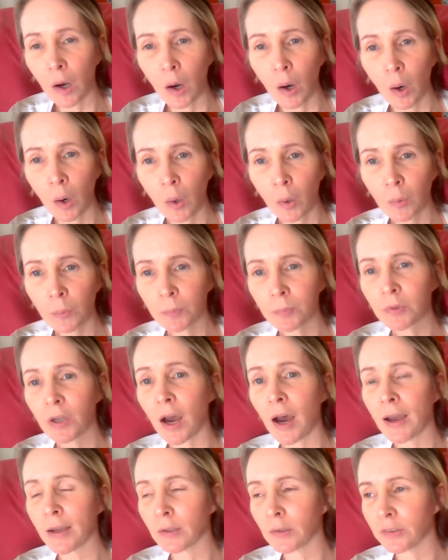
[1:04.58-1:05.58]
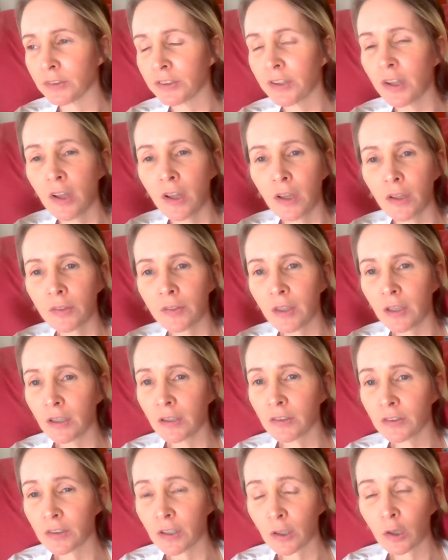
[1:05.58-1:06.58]
home titles,
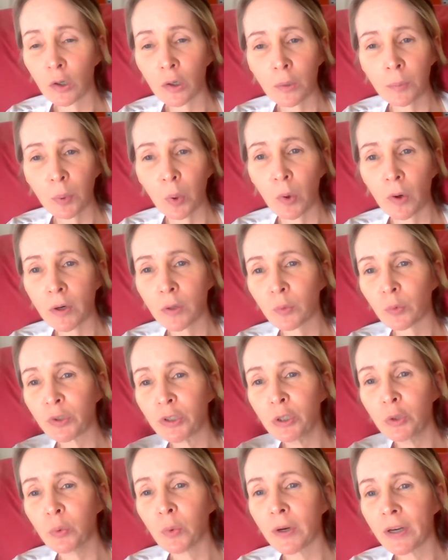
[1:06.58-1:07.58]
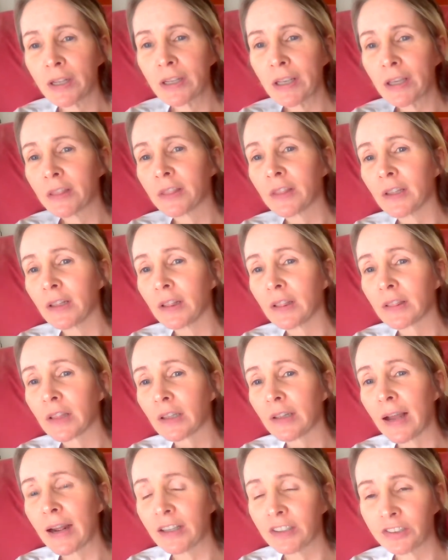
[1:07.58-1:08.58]
things that are important when you want to get the
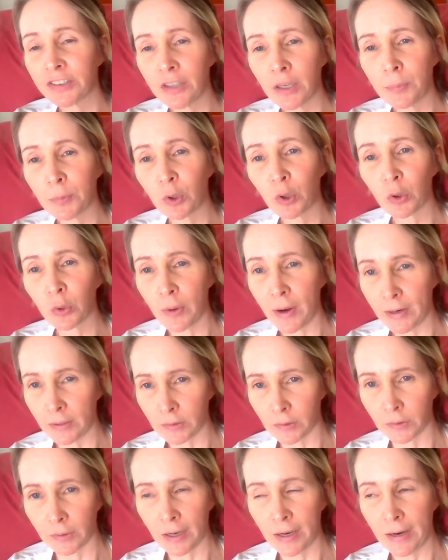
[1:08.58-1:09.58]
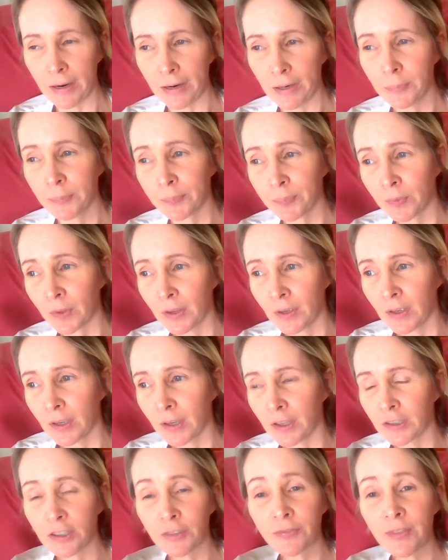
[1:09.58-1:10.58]
last name correct, okay?
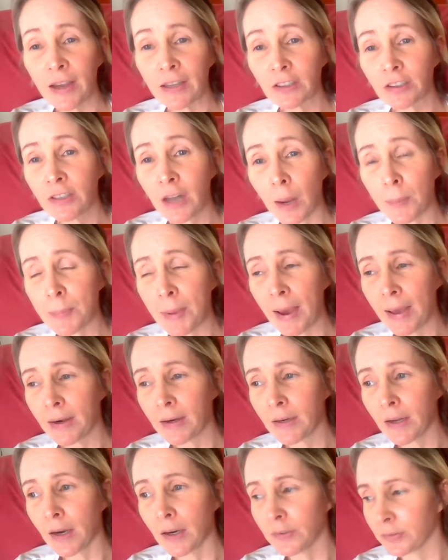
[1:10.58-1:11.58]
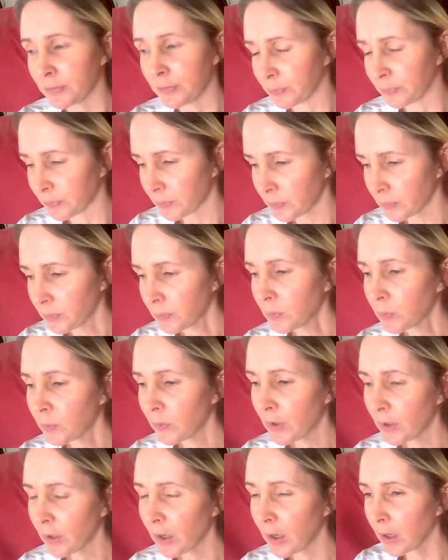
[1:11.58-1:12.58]
As if that's not bad enough.
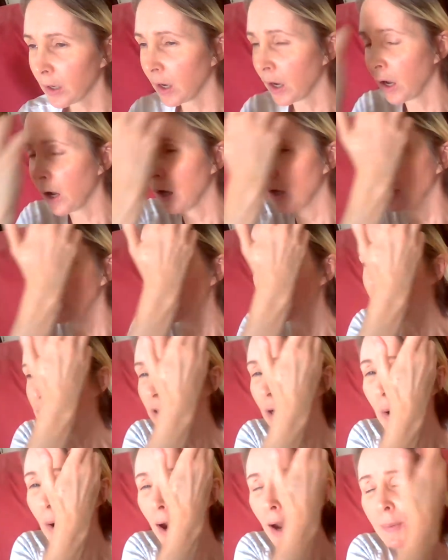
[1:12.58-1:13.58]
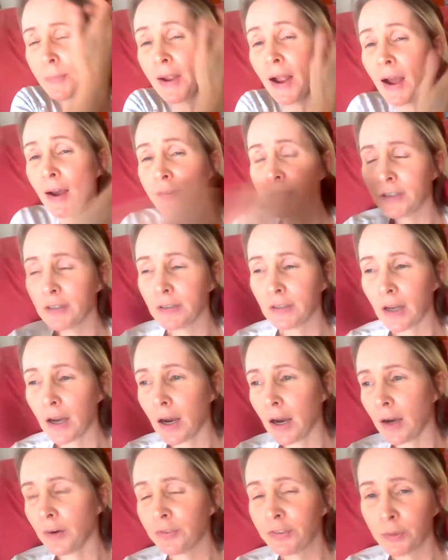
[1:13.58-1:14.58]
So I'm having
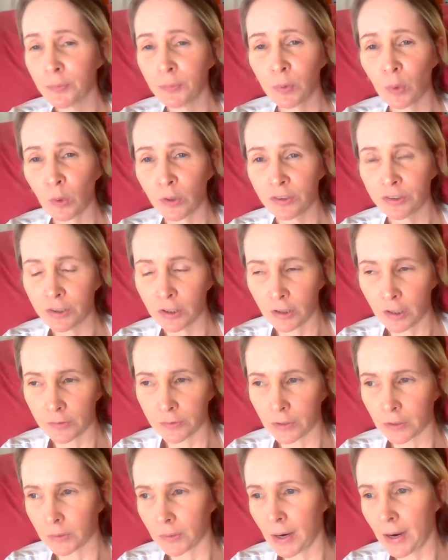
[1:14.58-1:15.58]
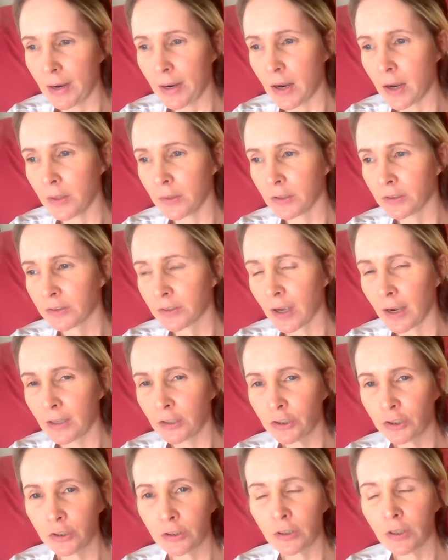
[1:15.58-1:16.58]
some floors delivered, right? And this guy,
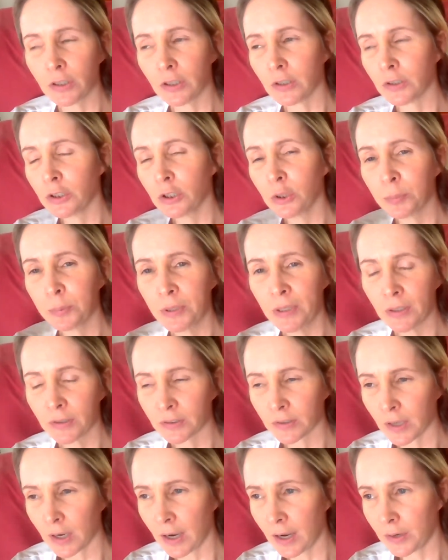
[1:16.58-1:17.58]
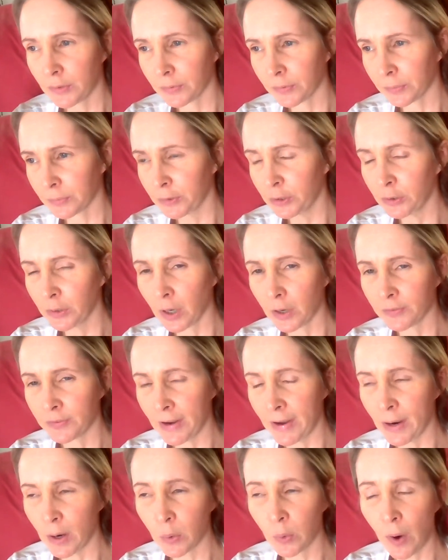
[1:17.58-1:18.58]
the UPS guy,
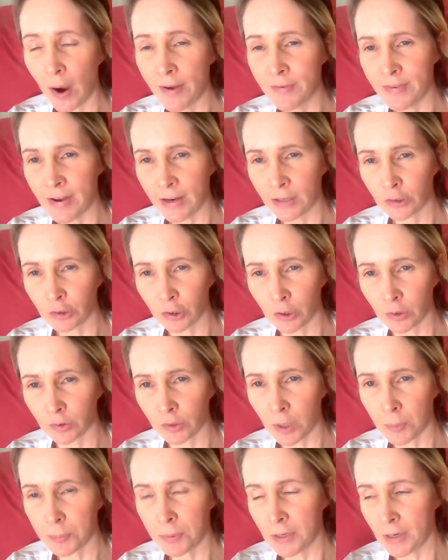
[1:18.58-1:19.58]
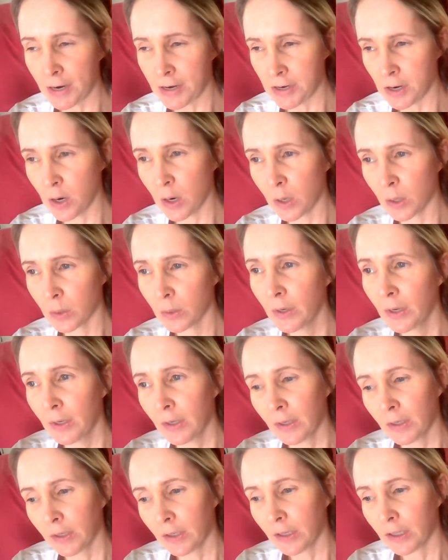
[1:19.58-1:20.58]
white van shows up, and I know
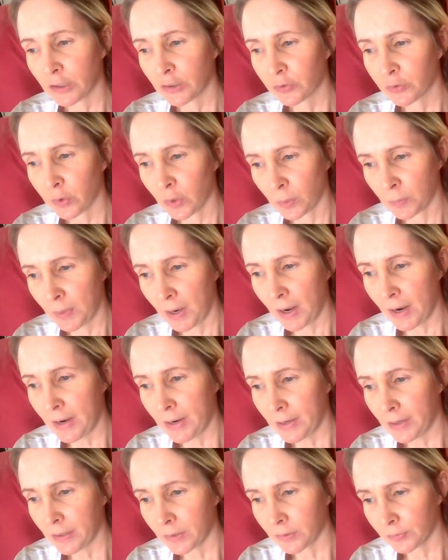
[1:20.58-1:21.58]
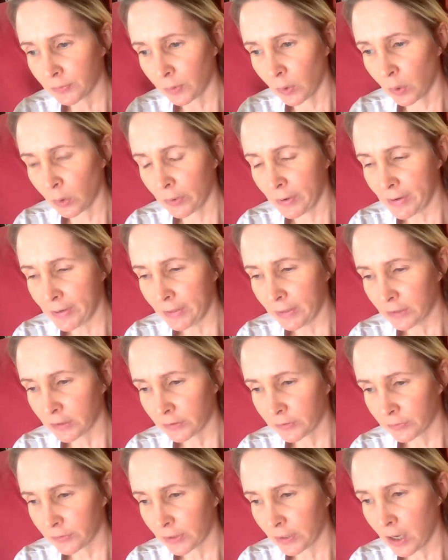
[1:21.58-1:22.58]
it's for my flooring.
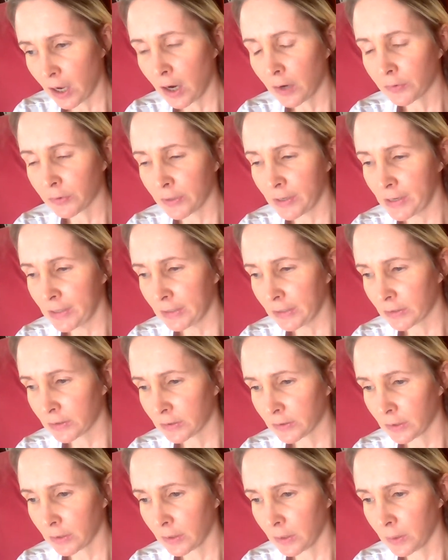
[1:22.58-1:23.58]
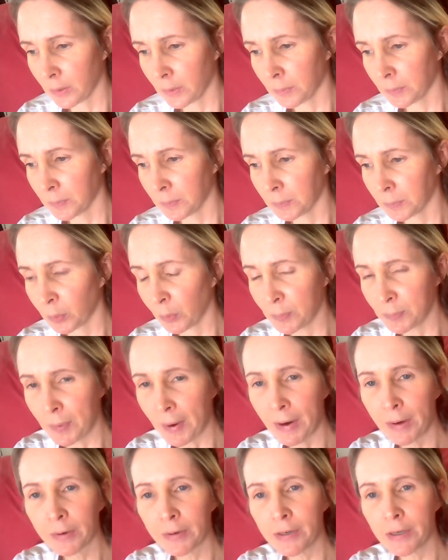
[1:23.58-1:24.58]
It's the covering. It's the
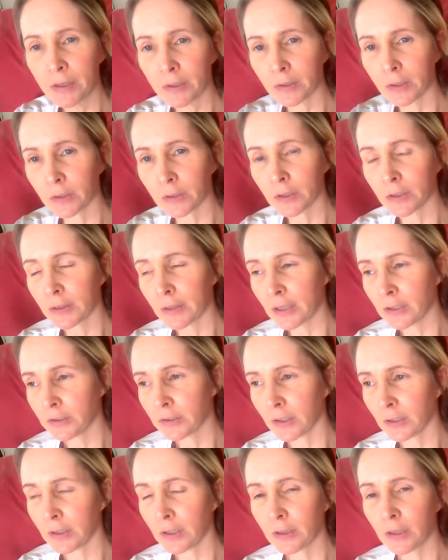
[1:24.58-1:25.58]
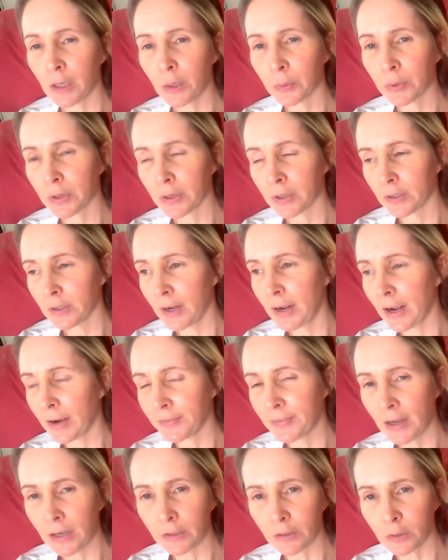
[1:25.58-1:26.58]
barrier. They said that they were going to have
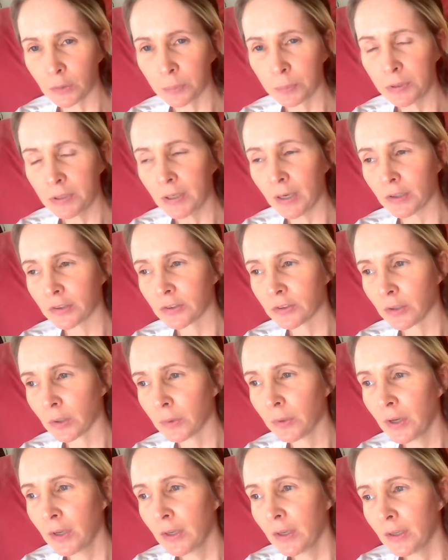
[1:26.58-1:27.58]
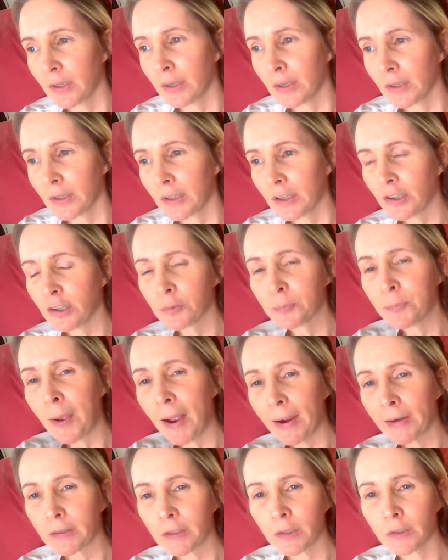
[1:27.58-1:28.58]
that UPS. So he's
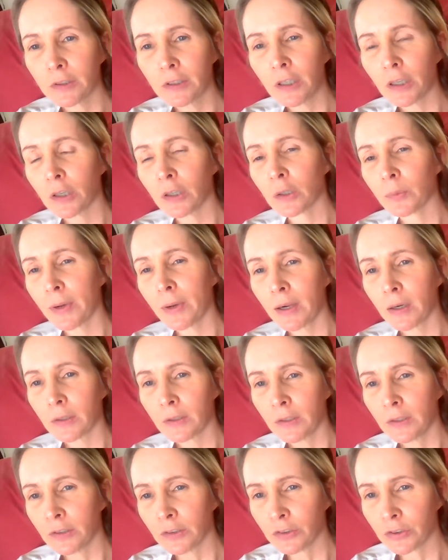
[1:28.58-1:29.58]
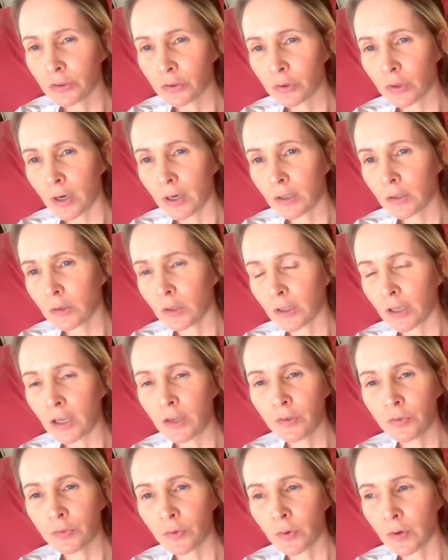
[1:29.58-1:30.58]
back there digging around in his truck
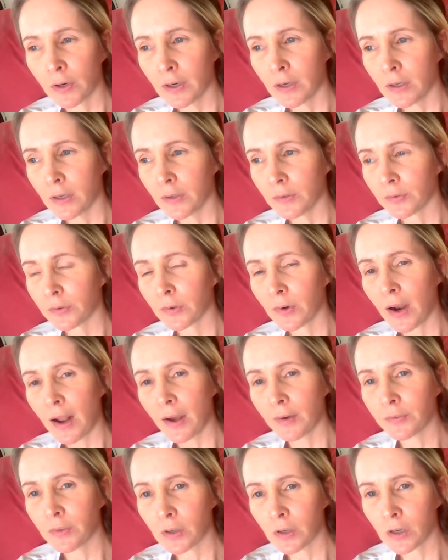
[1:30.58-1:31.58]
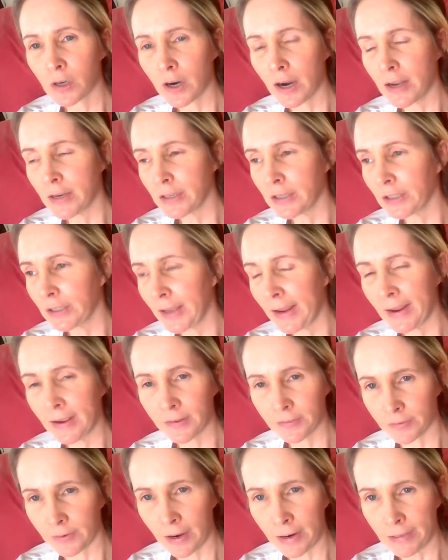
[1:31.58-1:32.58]
looking for it forever, and he can't
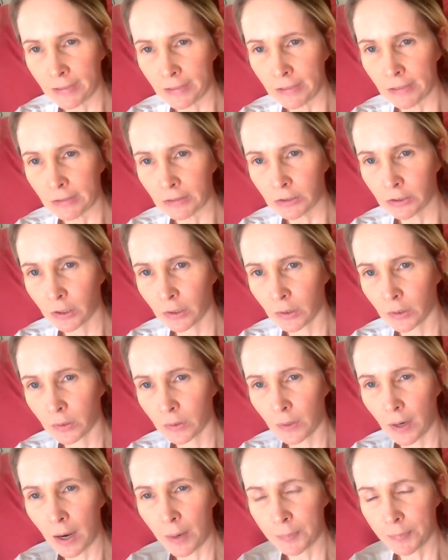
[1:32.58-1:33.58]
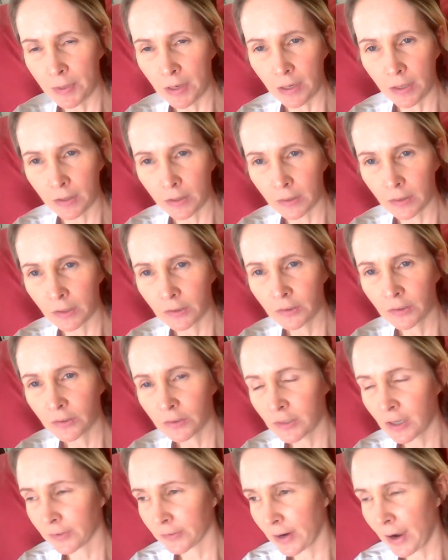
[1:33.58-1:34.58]
find it. So I'm thinking, this has
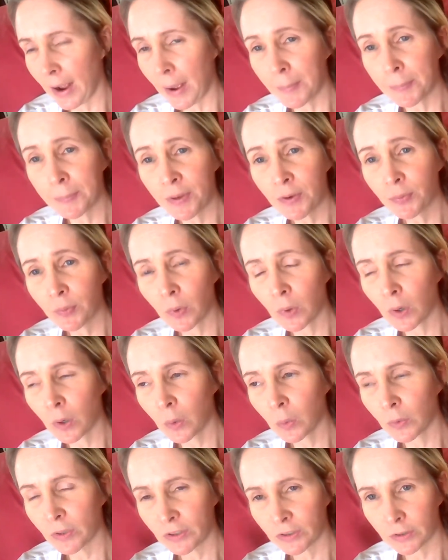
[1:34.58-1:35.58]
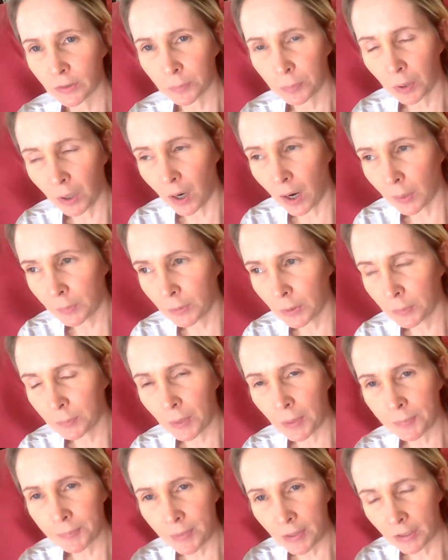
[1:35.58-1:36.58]
never happened before. What's the problem?
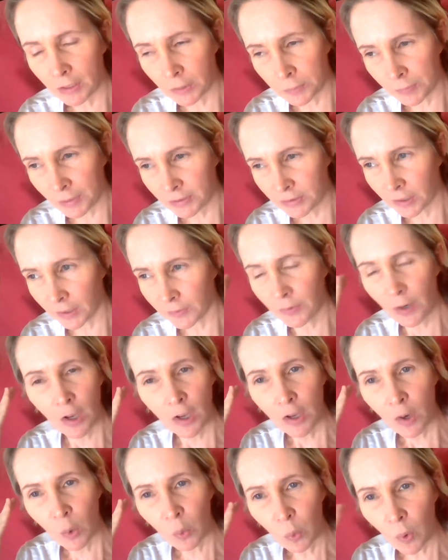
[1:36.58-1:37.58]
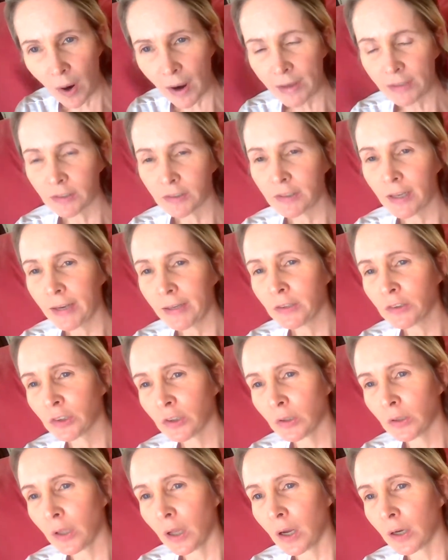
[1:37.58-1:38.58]
I'm thinking to myself, why is it taking so
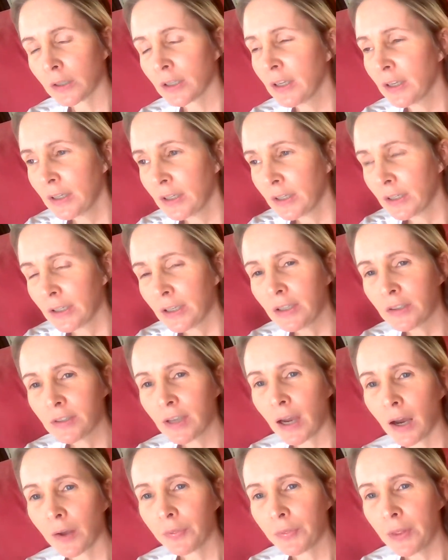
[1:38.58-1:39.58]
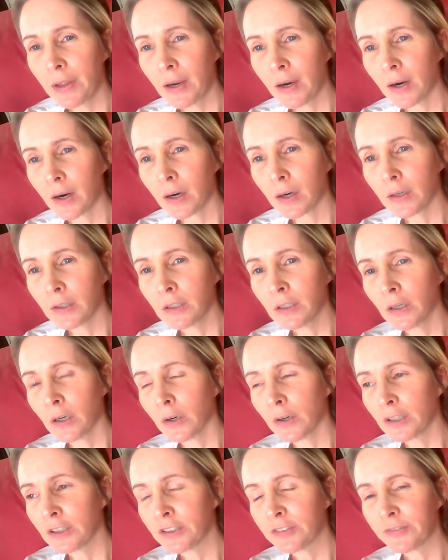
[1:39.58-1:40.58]
long? He's out there, you know,
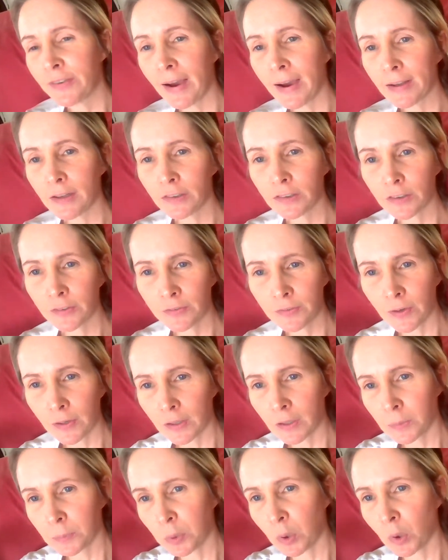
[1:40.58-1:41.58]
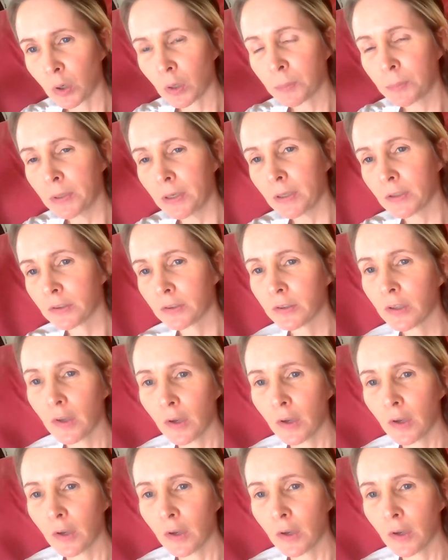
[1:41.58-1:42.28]
as fat as a fucking porpoise.